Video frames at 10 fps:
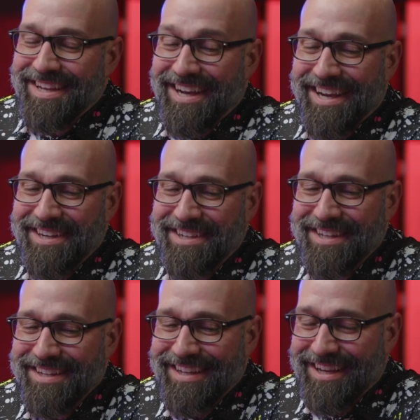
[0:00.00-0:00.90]
Yeah.
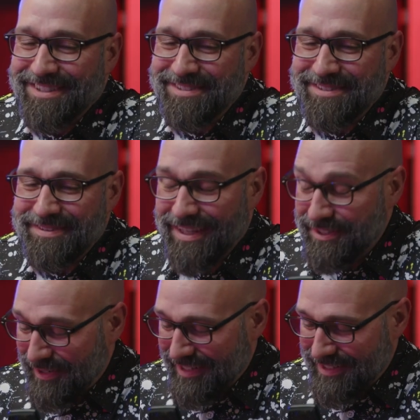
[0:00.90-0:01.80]

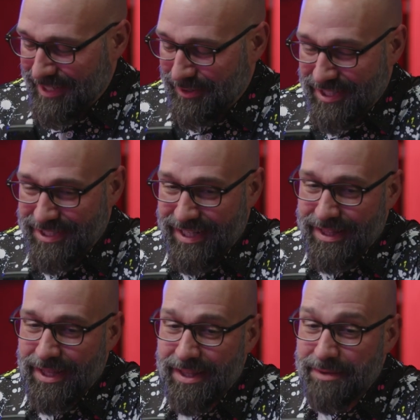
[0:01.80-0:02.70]
Thanks for asking that
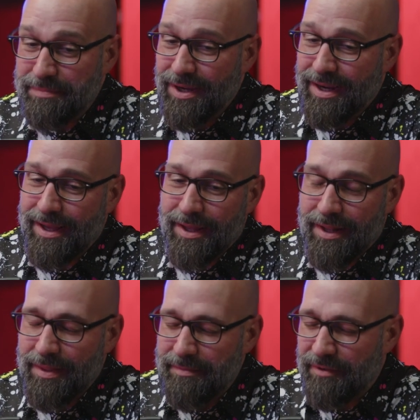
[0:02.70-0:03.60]
question. And the book,
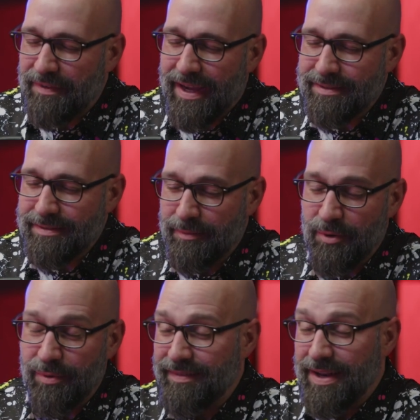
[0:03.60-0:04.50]
and the mere fact, I
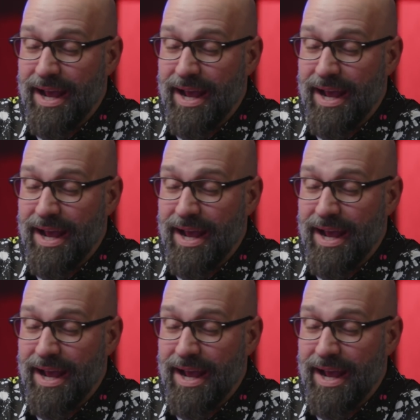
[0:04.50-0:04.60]
mean, we did